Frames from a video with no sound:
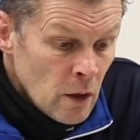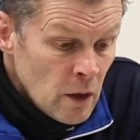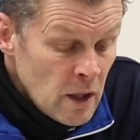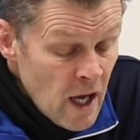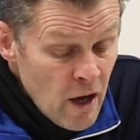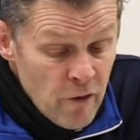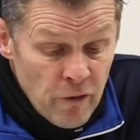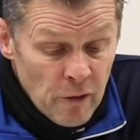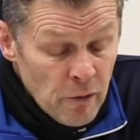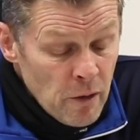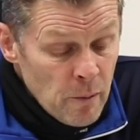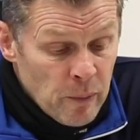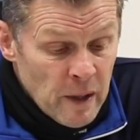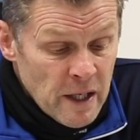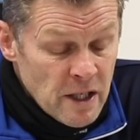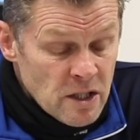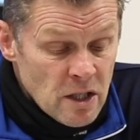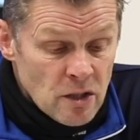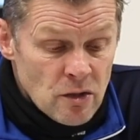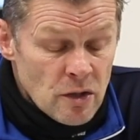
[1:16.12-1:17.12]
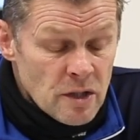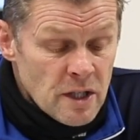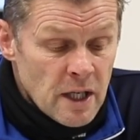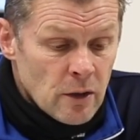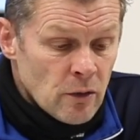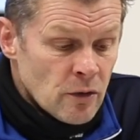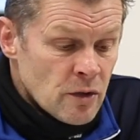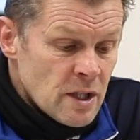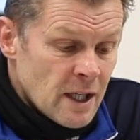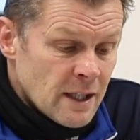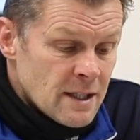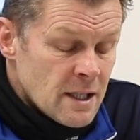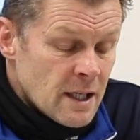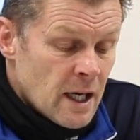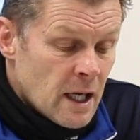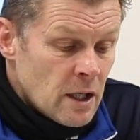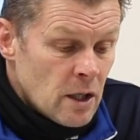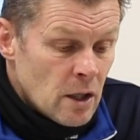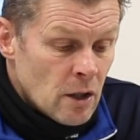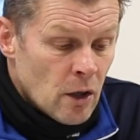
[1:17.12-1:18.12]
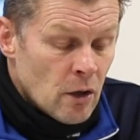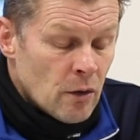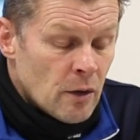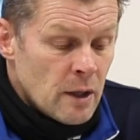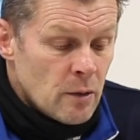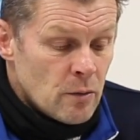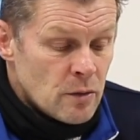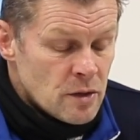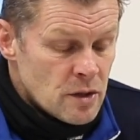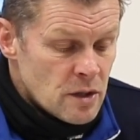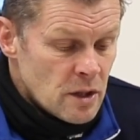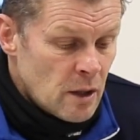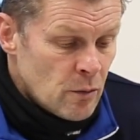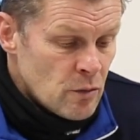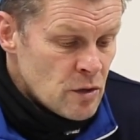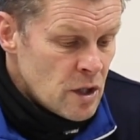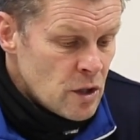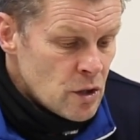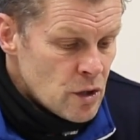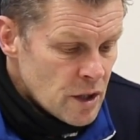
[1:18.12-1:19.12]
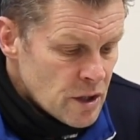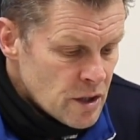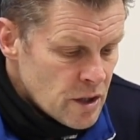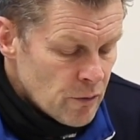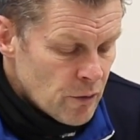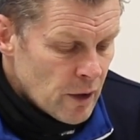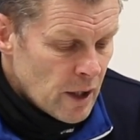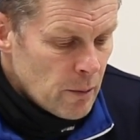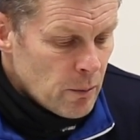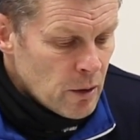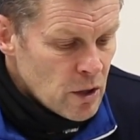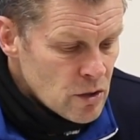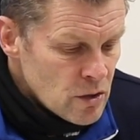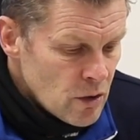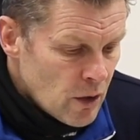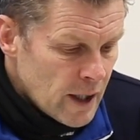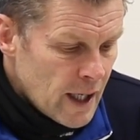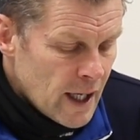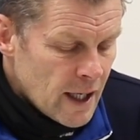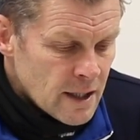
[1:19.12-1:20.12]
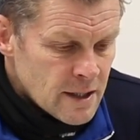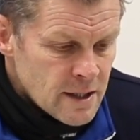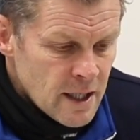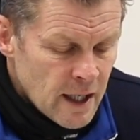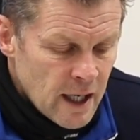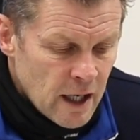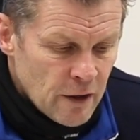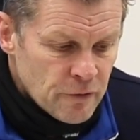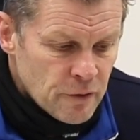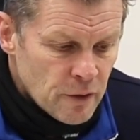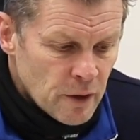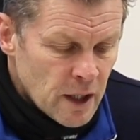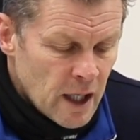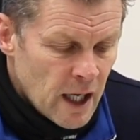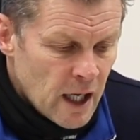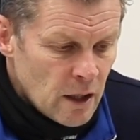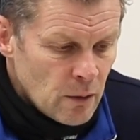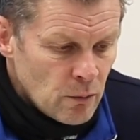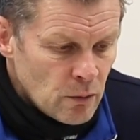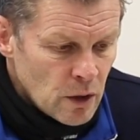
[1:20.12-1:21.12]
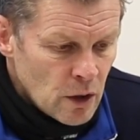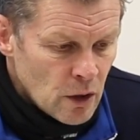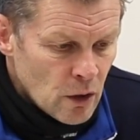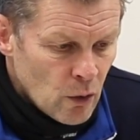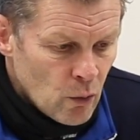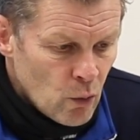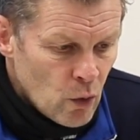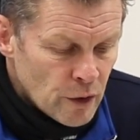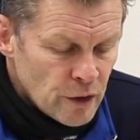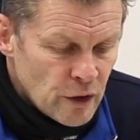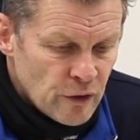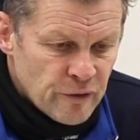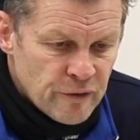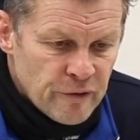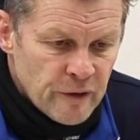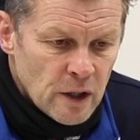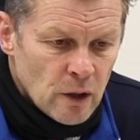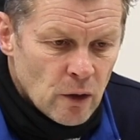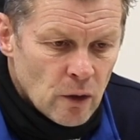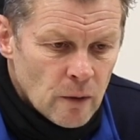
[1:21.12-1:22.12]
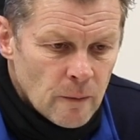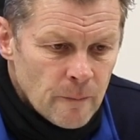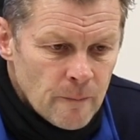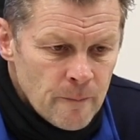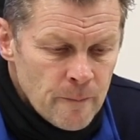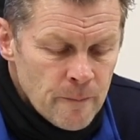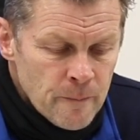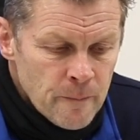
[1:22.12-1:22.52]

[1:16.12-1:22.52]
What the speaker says: Yeah, very pleased. As I said on Saturday, you know, and it was interesting, really, because 9 out of 10 after a game, you know, what you feel